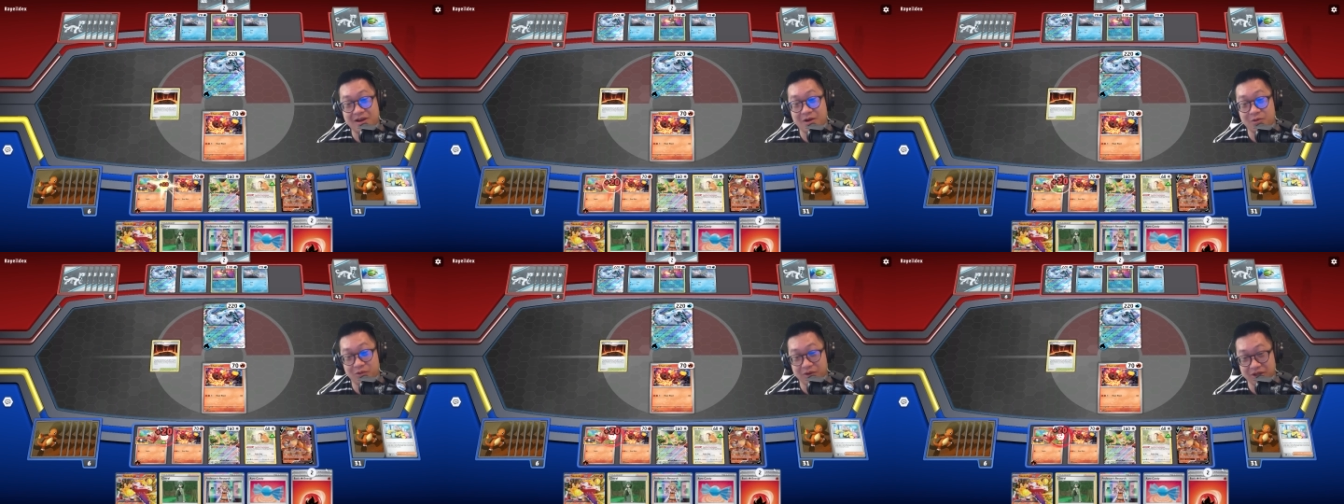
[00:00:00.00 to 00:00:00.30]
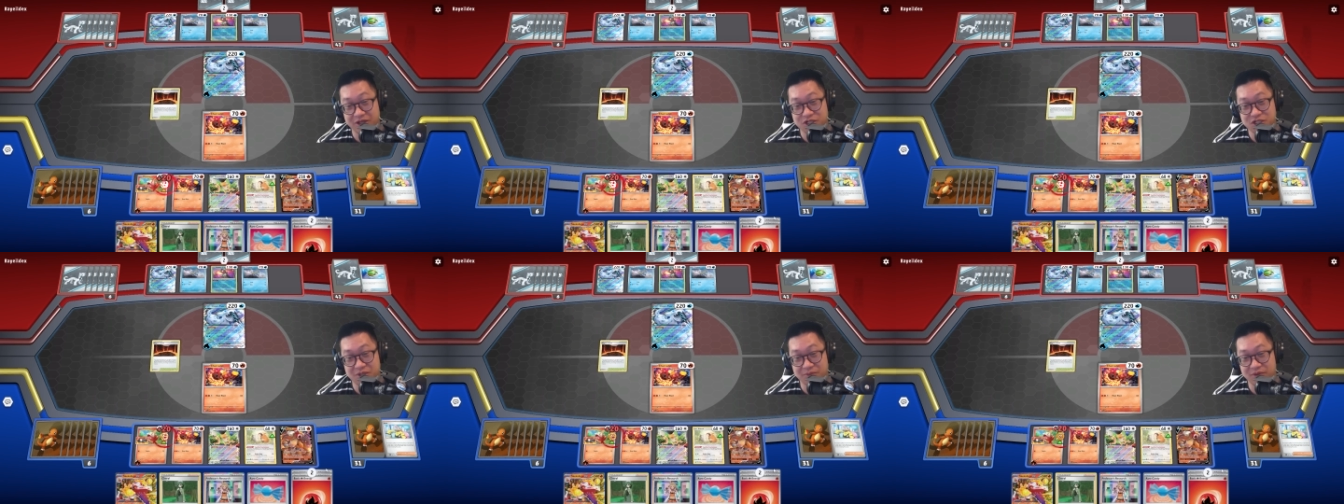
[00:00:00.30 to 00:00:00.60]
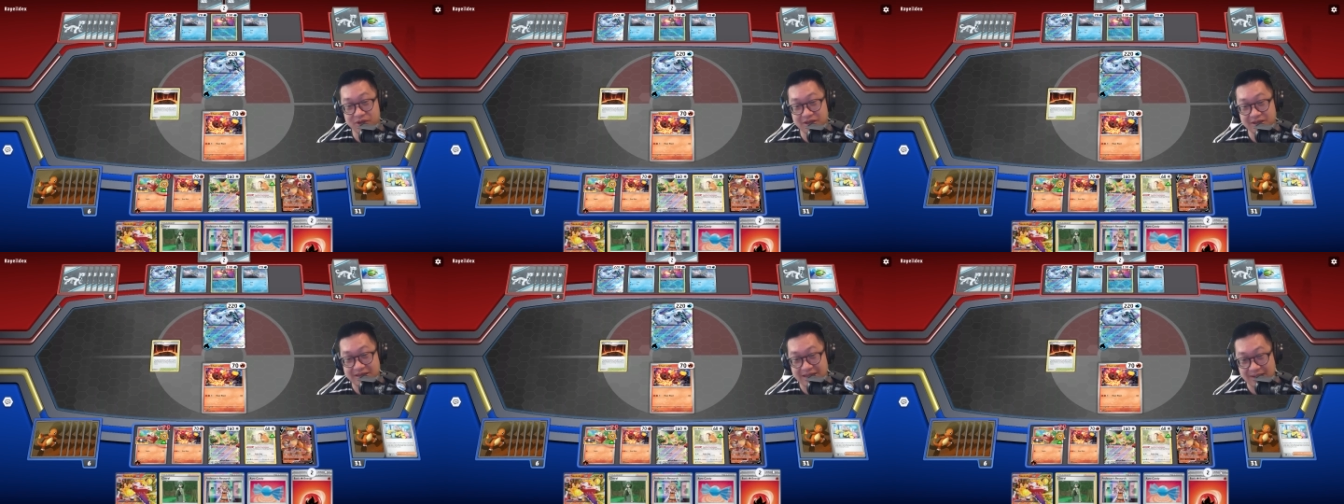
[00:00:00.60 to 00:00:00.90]
I really should
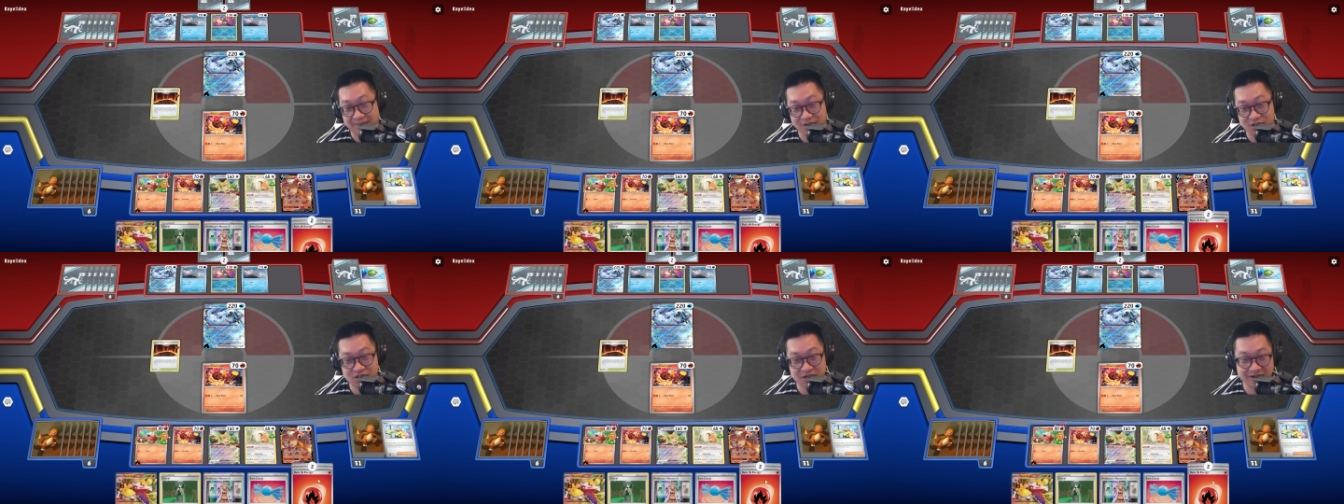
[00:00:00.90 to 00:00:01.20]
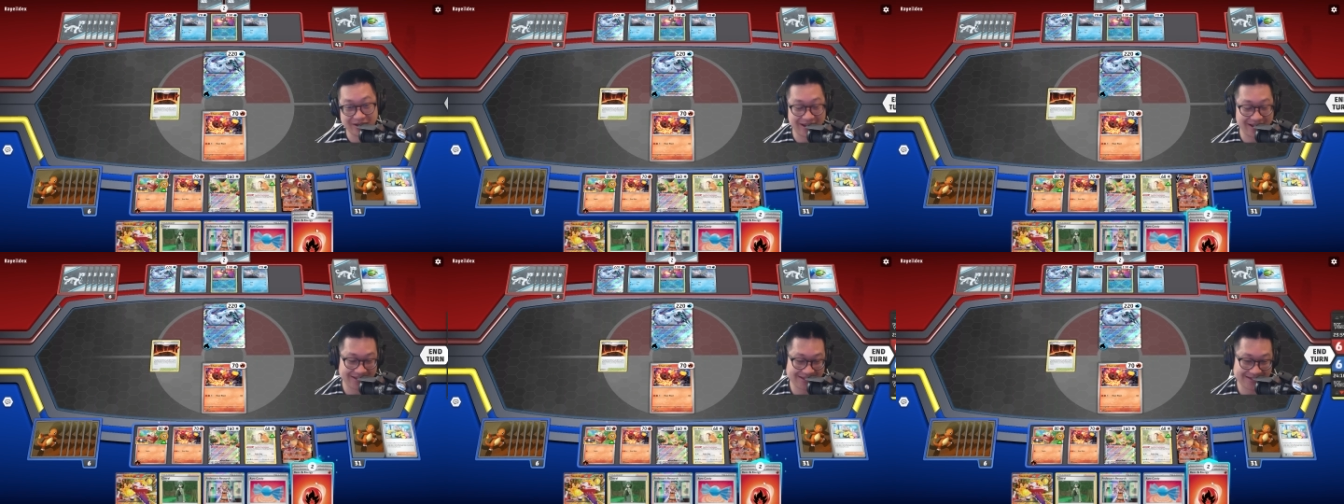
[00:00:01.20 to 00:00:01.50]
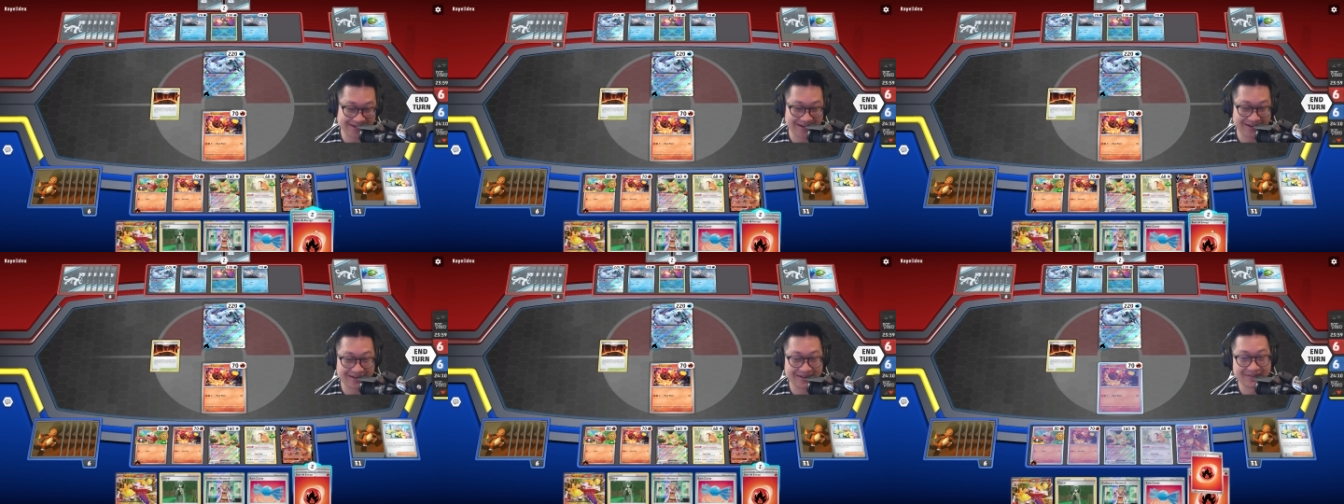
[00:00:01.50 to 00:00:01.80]
put the damage on
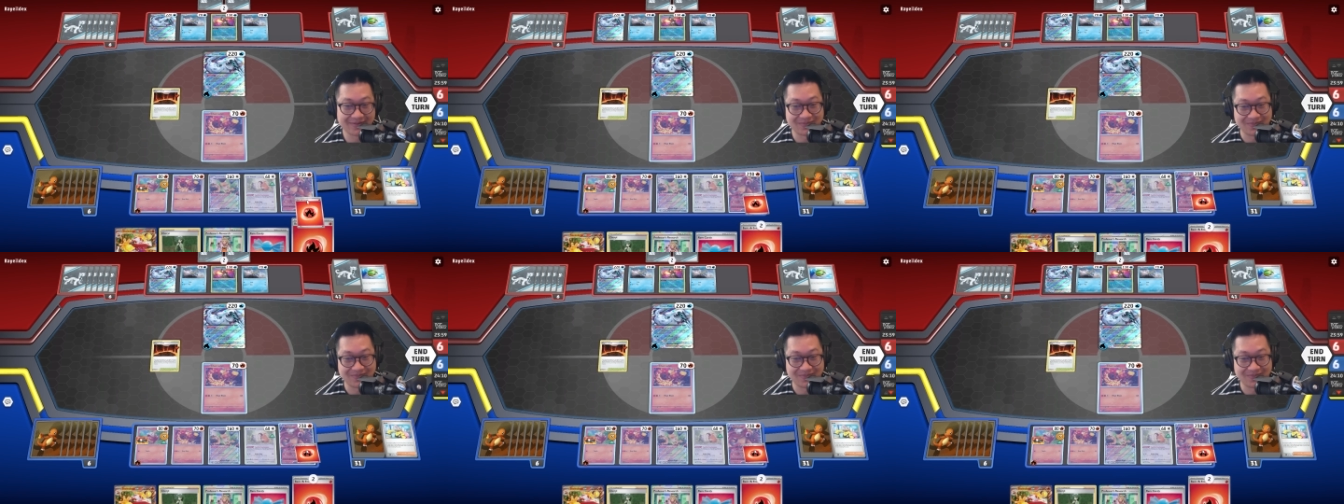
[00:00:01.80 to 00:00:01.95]
Entei.